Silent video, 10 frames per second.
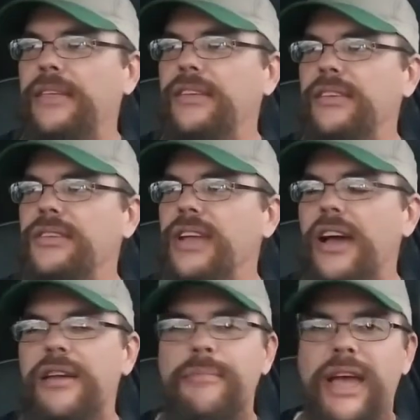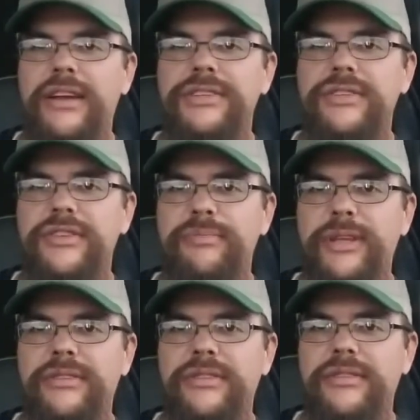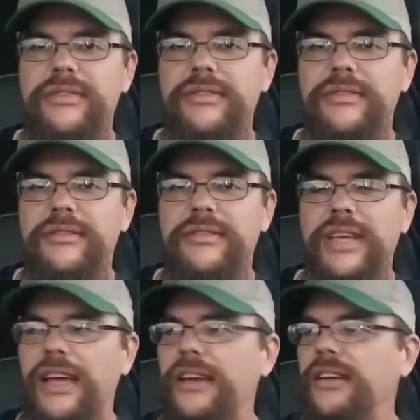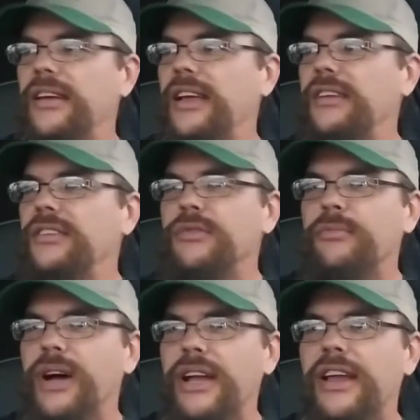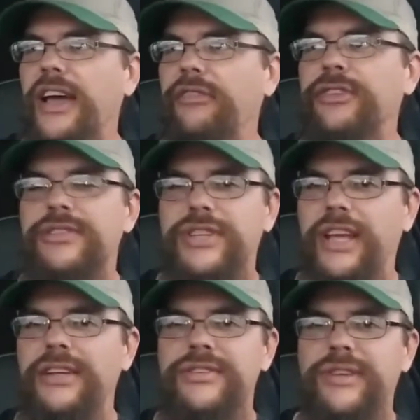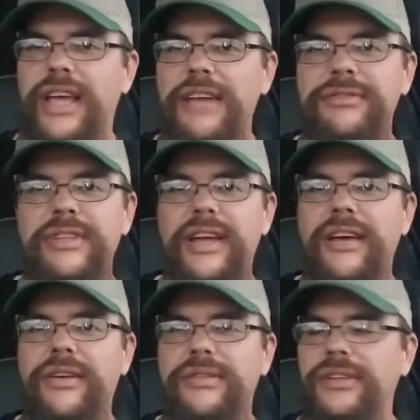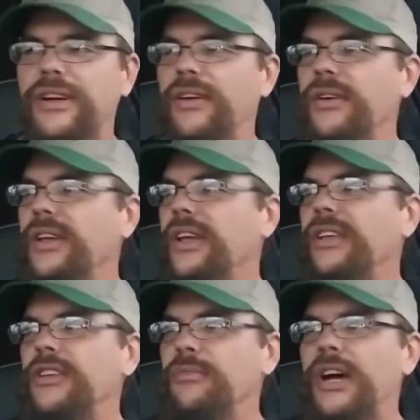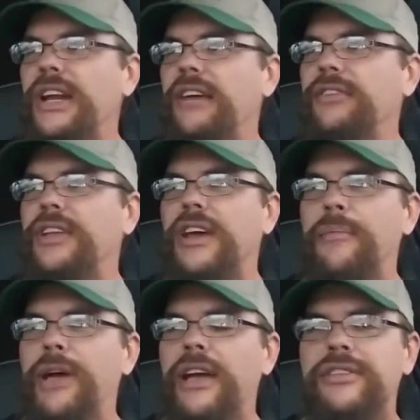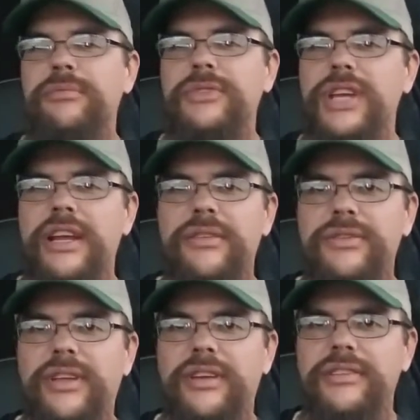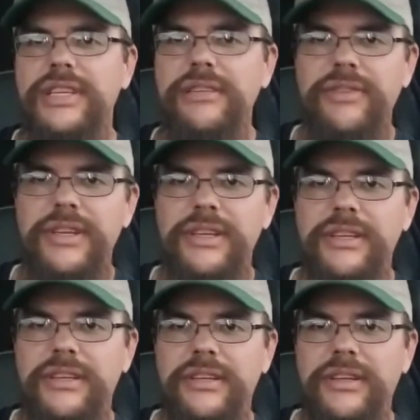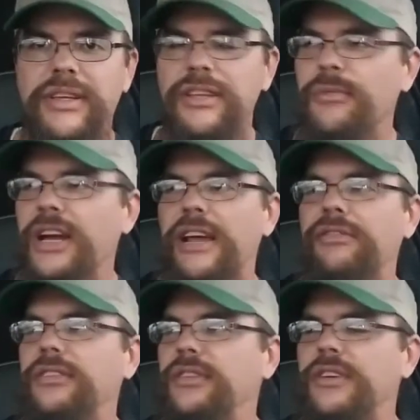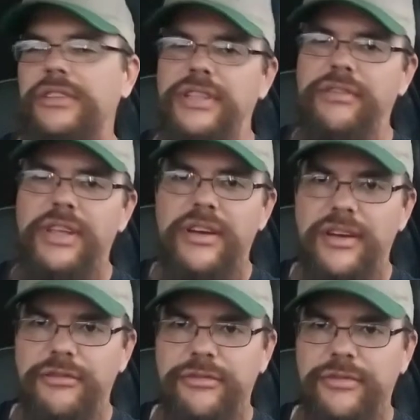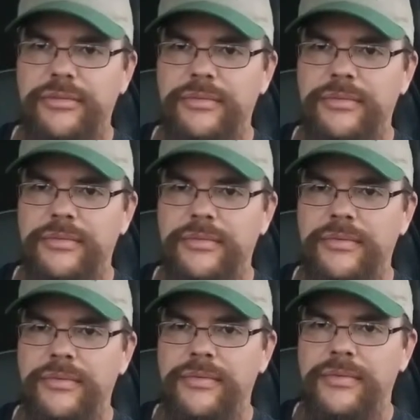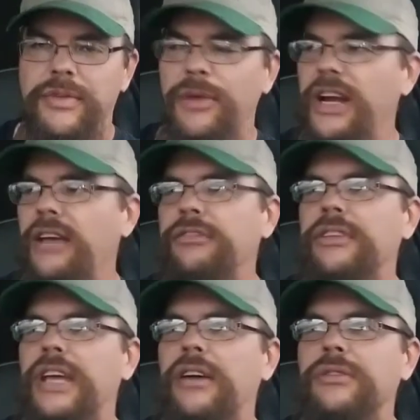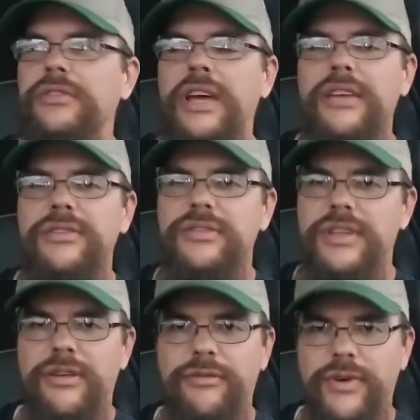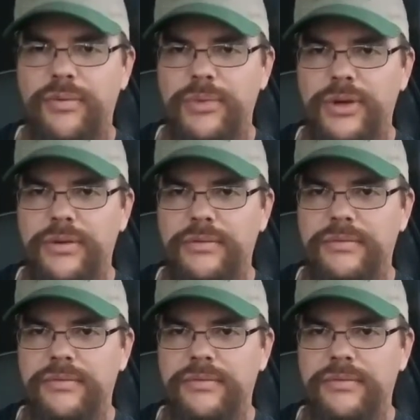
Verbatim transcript: you, you got to manage your expenses, and and you might have to change your lifestyle. You know, you might have to cut back some channels on the TV. You might have to turn the TV off. You might have to downsize your cell phone bill.